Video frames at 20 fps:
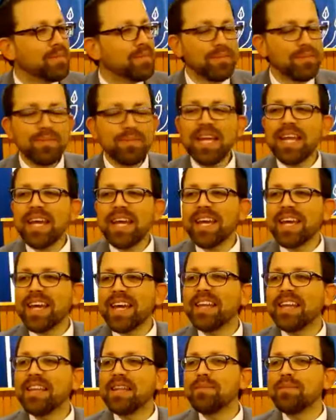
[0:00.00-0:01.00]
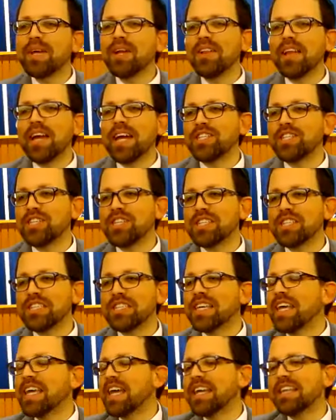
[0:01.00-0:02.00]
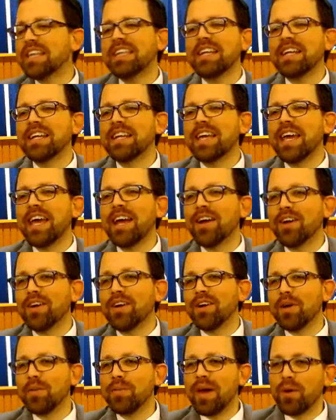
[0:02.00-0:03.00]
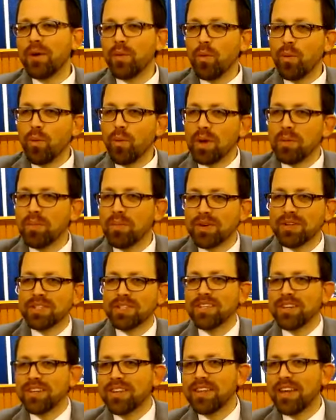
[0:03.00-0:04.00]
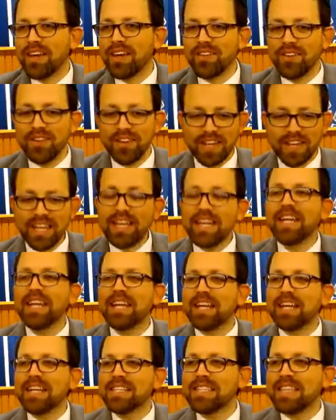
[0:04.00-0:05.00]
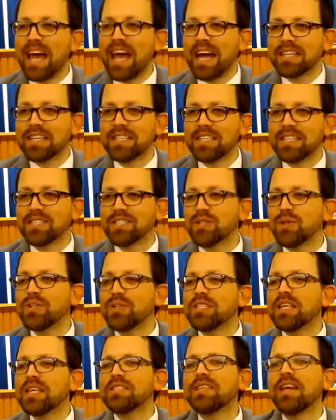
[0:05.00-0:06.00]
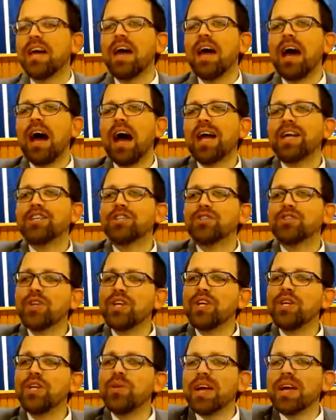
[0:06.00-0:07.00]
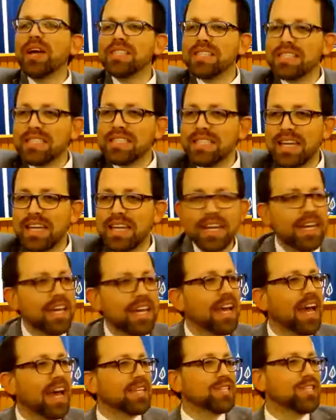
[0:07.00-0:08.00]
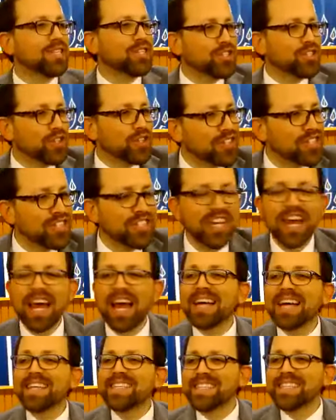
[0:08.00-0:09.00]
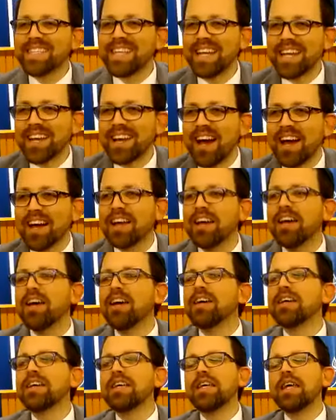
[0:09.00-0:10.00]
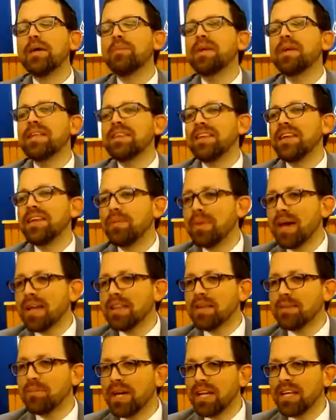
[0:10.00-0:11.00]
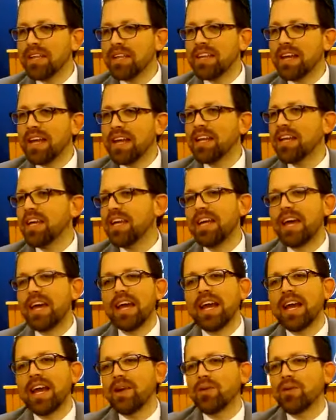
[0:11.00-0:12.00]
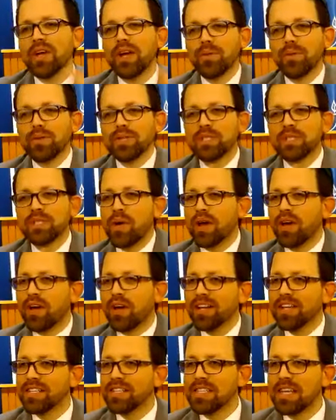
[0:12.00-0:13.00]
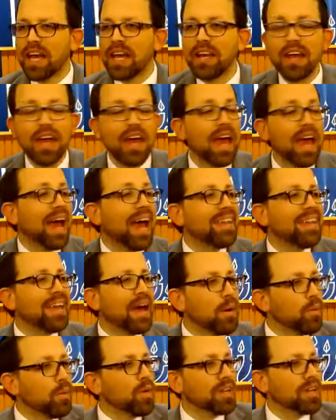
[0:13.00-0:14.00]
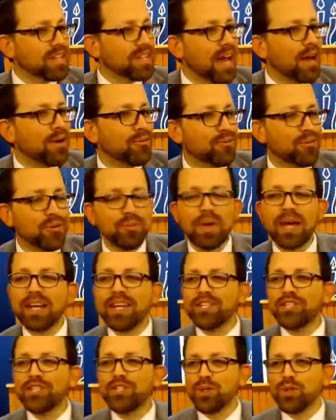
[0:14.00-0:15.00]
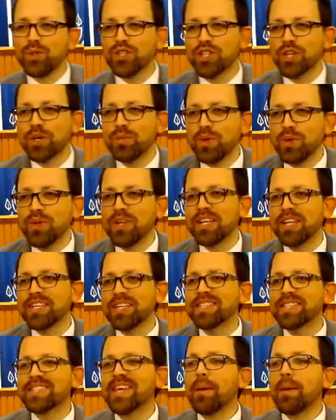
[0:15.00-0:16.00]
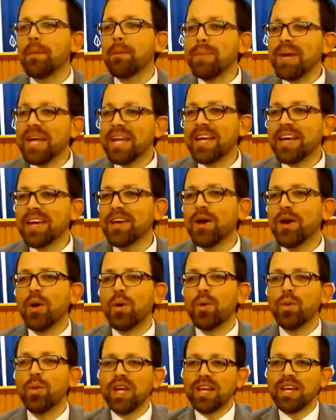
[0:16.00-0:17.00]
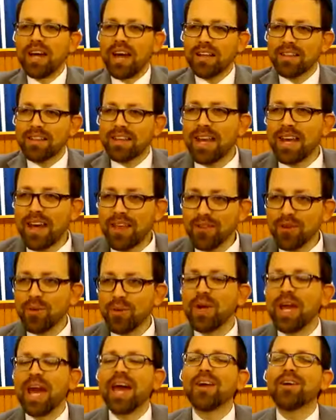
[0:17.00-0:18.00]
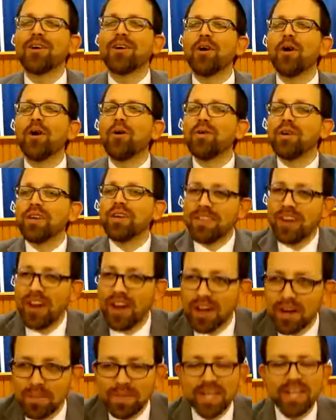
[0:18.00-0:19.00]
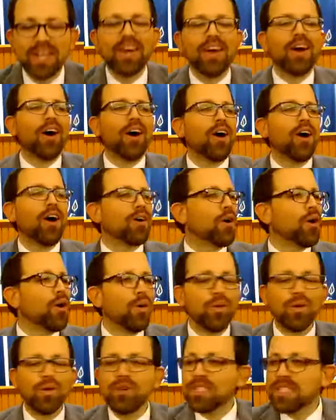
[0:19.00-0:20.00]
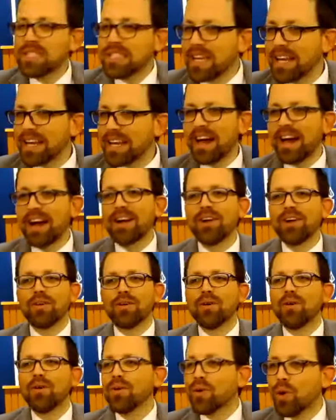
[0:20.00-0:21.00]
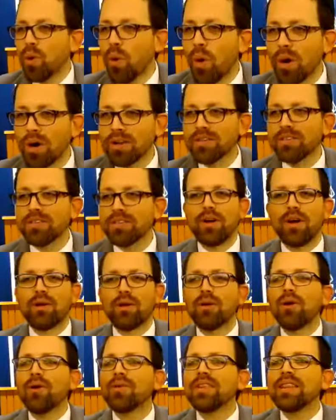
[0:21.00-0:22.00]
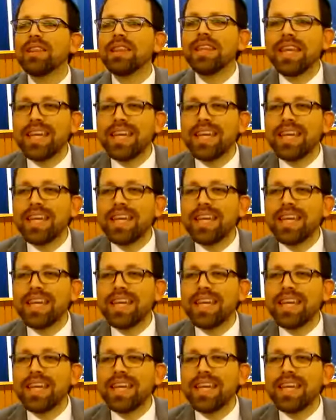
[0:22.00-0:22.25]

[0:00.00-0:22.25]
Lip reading: Meaning, in the Middle Ages, the king didn't care about one person or the other. He needed his taxes. So he says, I treat you as a city, as a church, as a synagogue. Give me the amount of money that I need, and I don't care what's going on inside. And that worked out for many Jewish communities, meaning we got together, we had our own autonomy, our own synagogue, our own courts, our own